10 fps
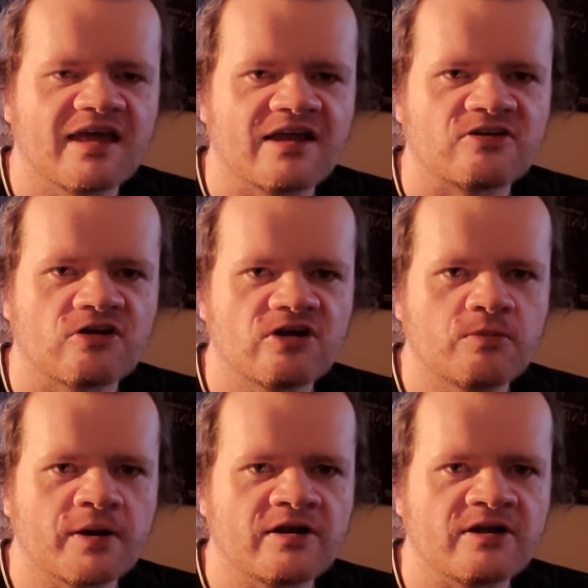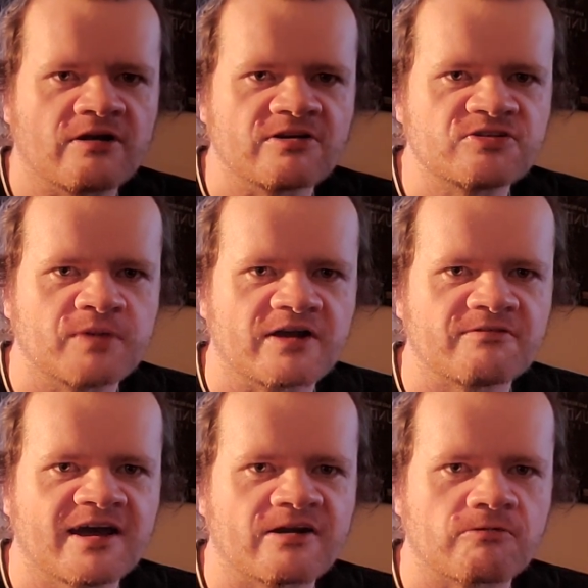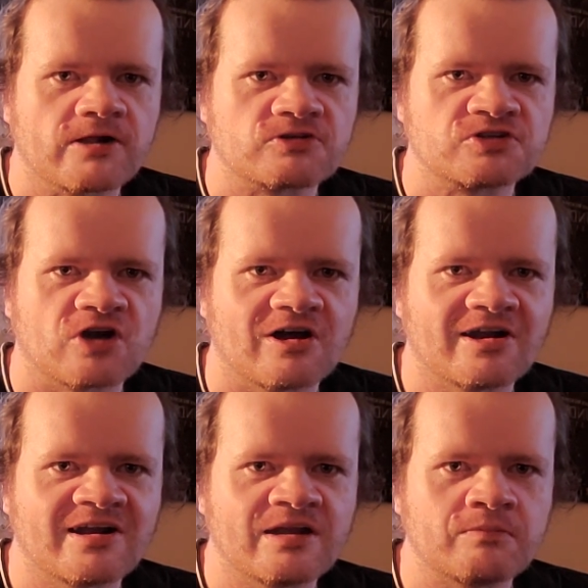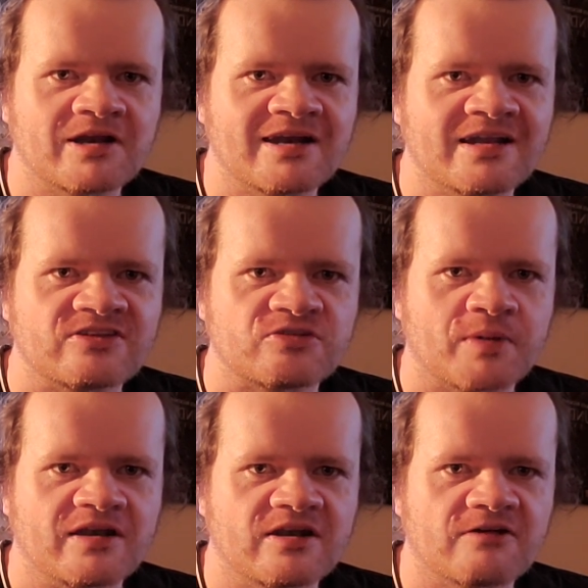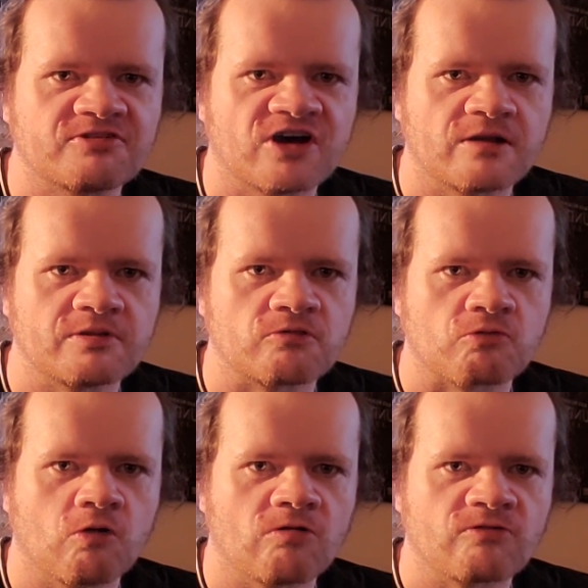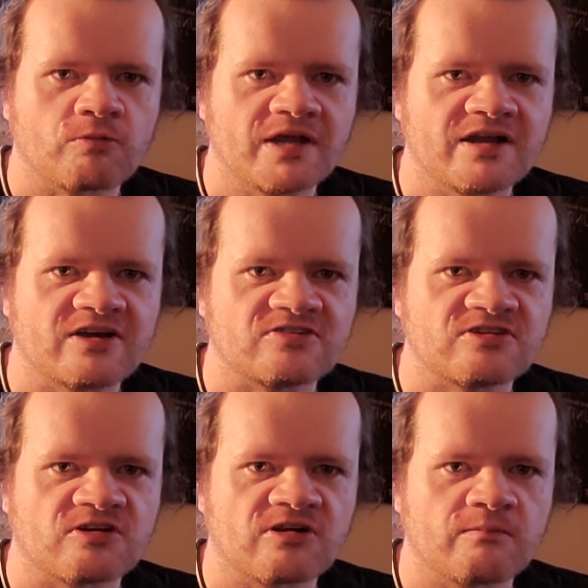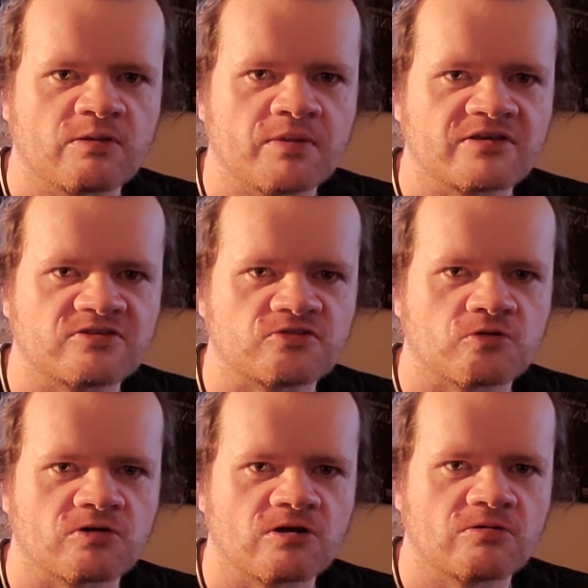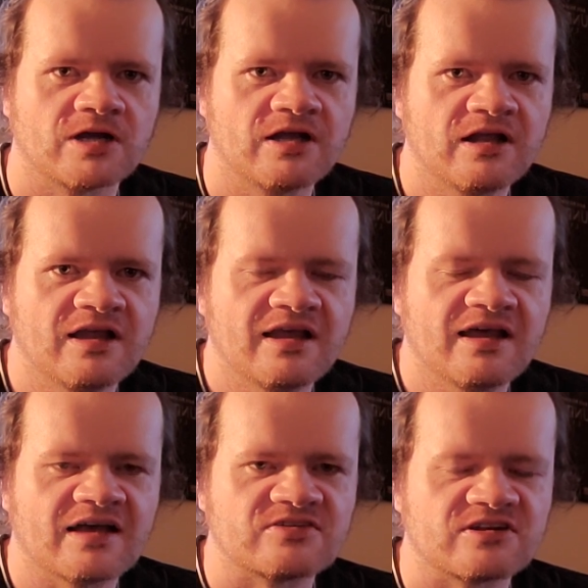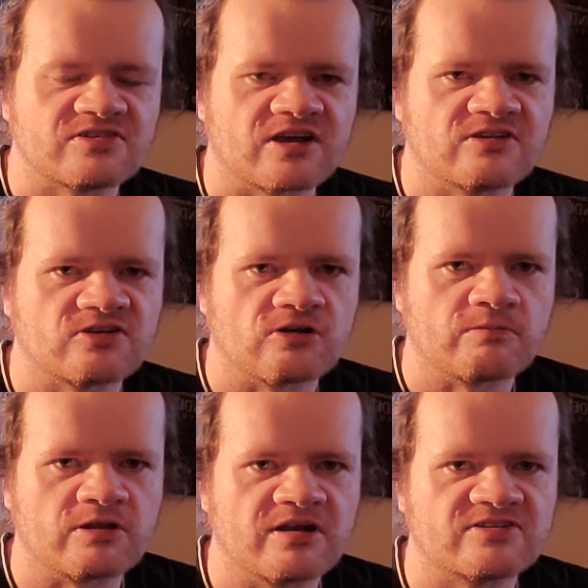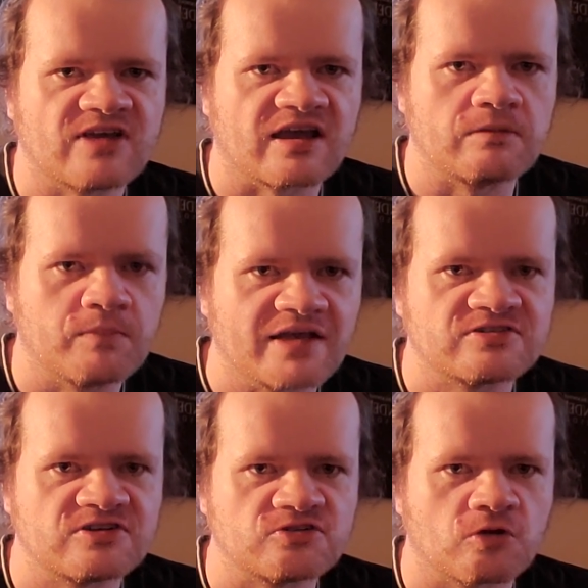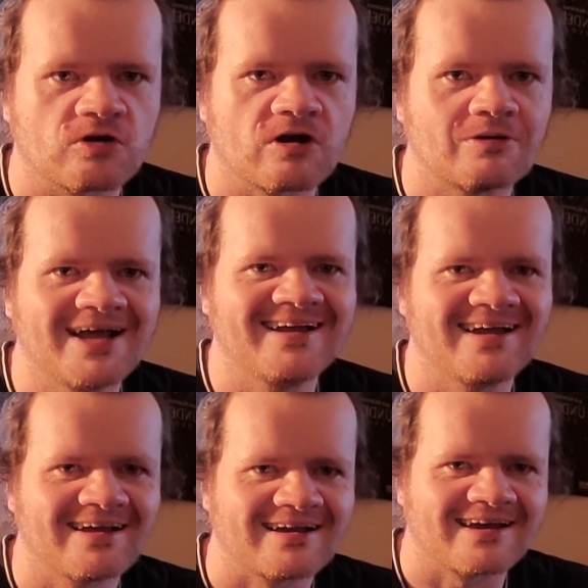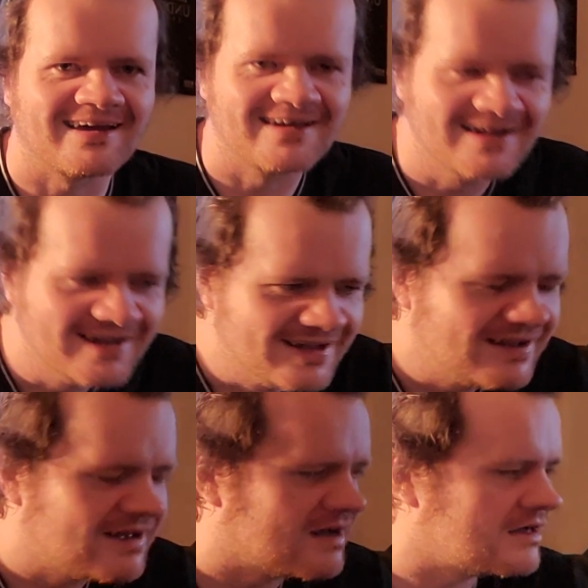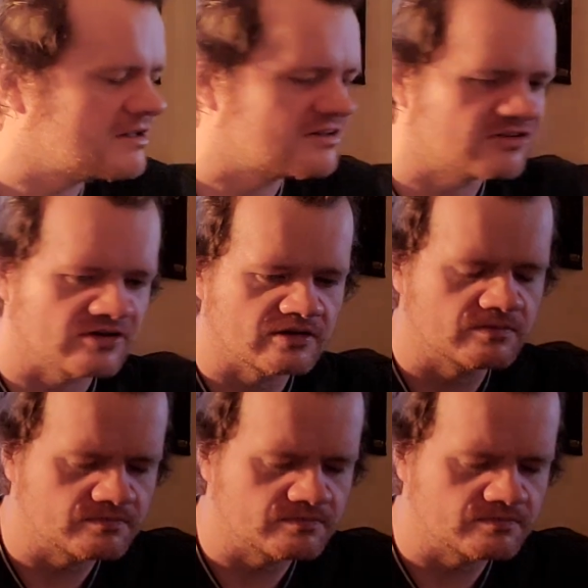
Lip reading: Antonio Banderas might have had a real shot at it, but he didn't spend enough time in the role for me to consider him the best Zorro. As it is, I consider him the second best Zorro. Okay. Let's see.